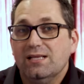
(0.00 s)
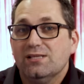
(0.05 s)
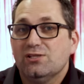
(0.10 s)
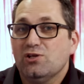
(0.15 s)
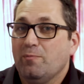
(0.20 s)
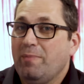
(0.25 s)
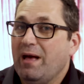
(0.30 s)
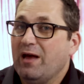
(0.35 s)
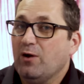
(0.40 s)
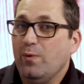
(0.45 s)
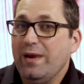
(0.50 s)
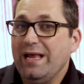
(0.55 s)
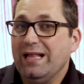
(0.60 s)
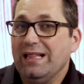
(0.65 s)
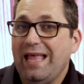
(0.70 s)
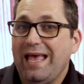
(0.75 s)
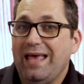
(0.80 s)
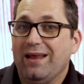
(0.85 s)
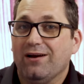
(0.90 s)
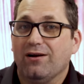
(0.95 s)
So about a week
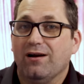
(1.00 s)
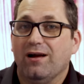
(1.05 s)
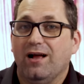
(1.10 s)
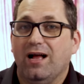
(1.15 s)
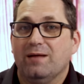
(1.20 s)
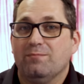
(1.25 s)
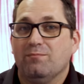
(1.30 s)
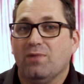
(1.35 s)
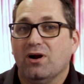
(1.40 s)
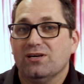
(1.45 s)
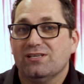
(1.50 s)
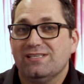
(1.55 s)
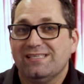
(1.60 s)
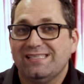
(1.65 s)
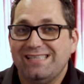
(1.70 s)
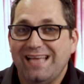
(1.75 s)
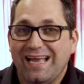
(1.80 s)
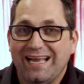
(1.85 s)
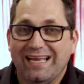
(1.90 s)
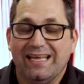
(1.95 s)
later, on March
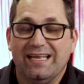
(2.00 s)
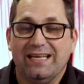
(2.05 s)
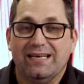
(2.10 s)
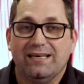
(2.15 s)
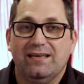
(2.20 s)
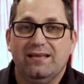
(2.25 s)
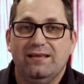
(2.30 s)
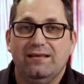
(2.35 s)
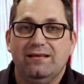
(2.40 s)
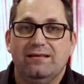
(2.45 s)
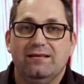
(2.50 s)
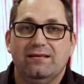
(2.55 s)
second,